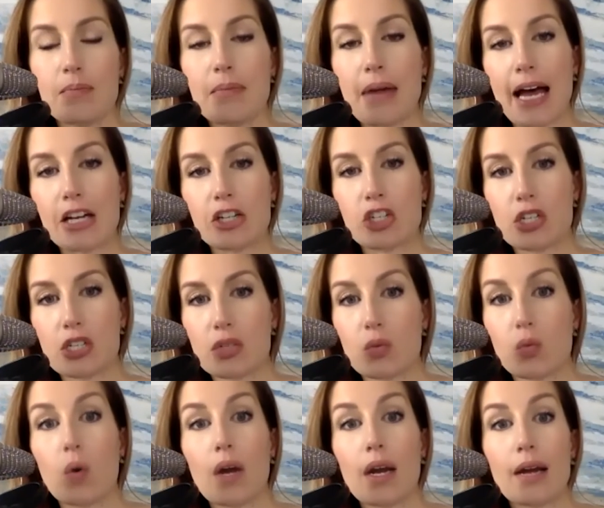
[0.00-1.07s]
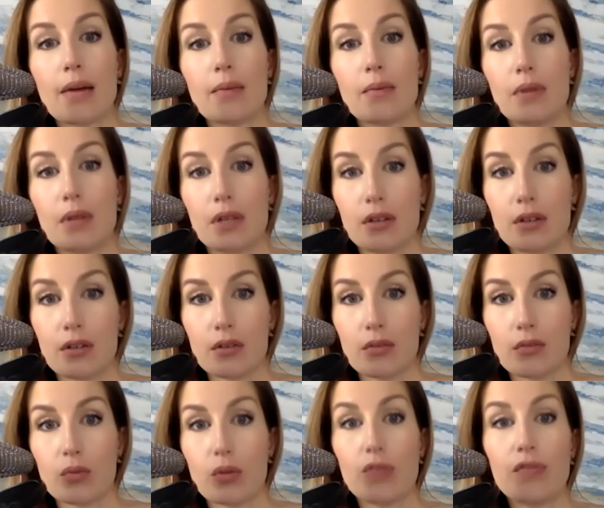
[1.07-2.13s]
matches what I'm
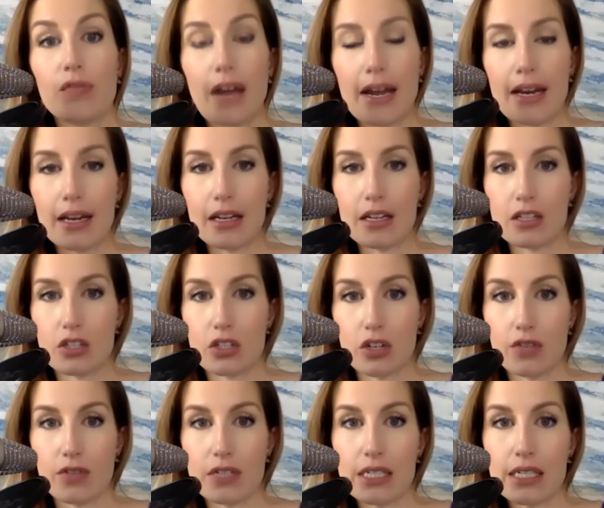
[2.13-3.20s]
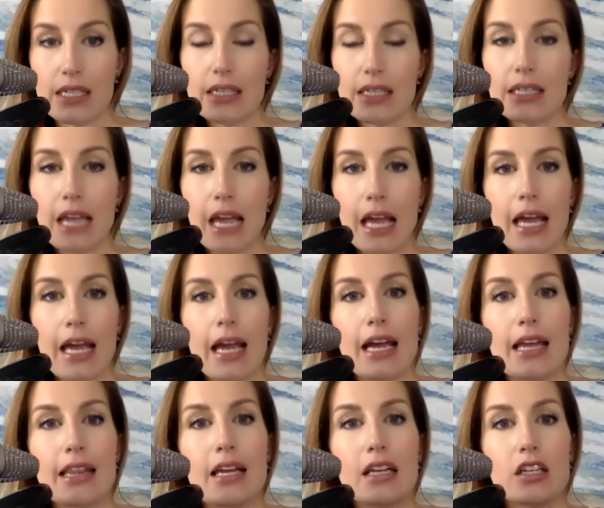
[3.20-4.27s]
providing as services.
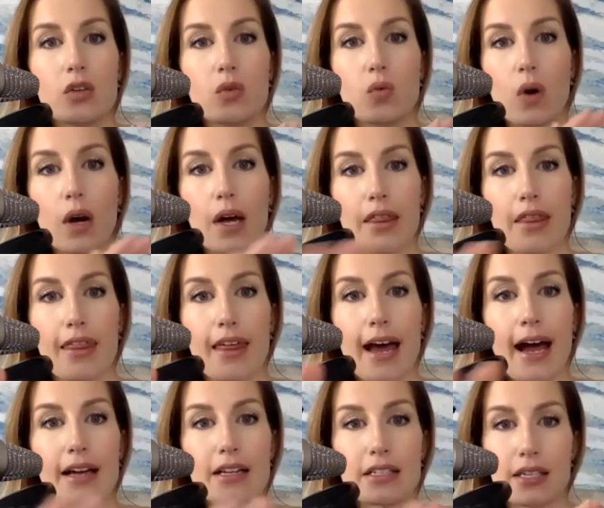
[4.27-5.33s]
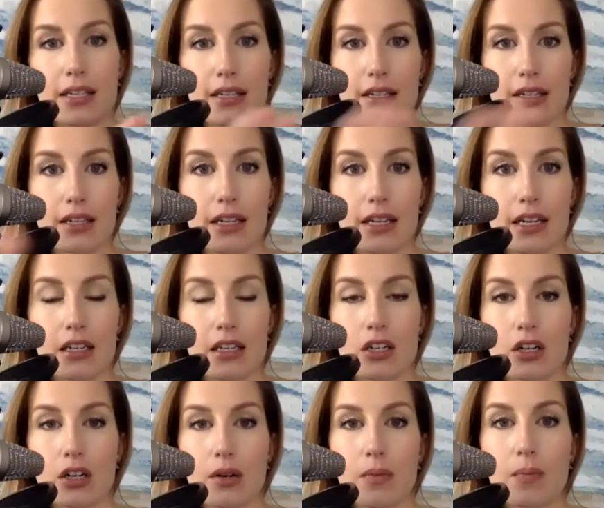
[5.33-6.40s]
And then you want that in
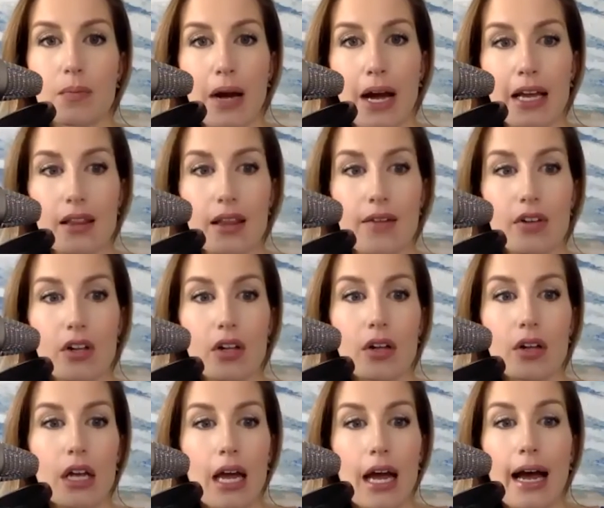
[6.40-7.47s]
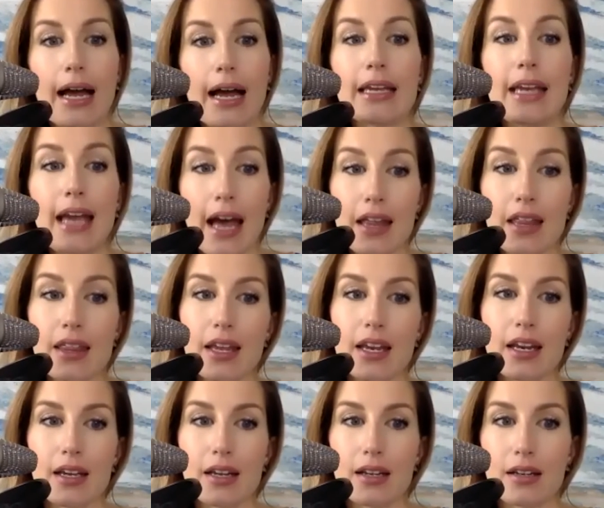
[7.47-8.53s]
your buy level. I get
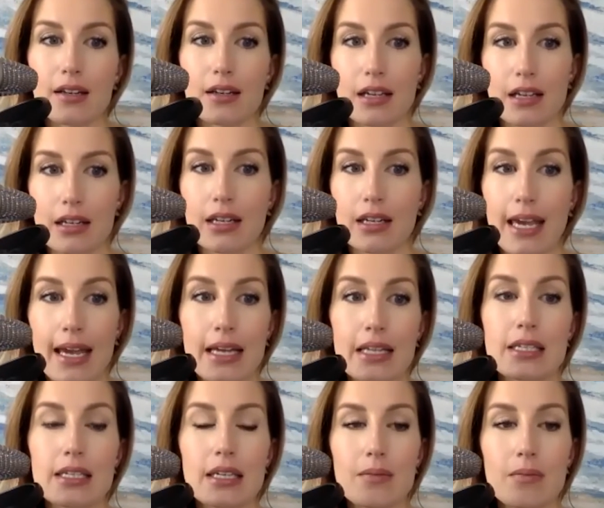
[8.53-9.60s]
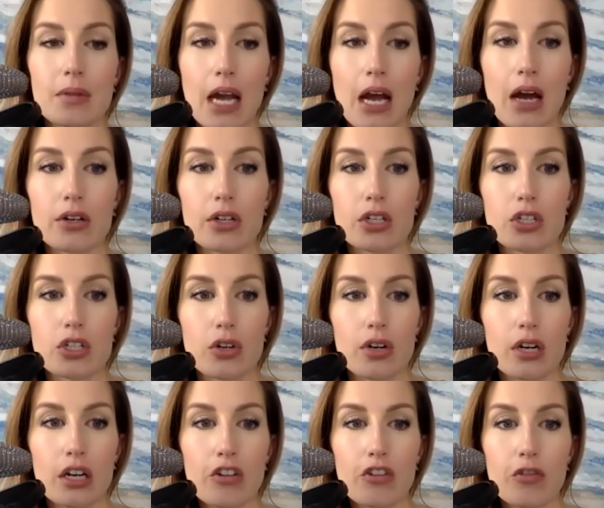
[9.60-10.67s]
that it can seem
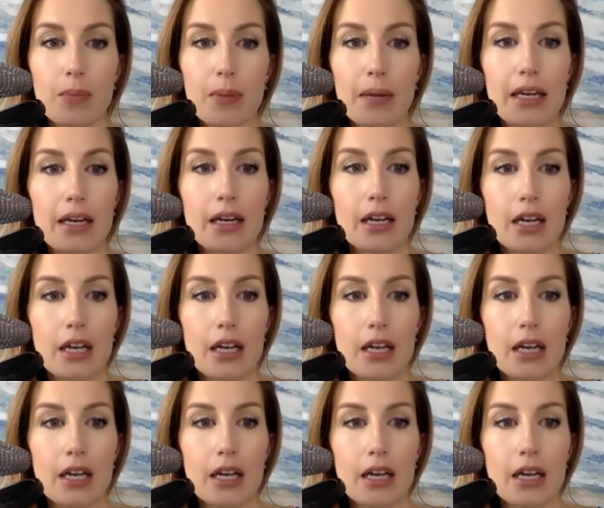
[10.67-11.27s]
counterintuitive, but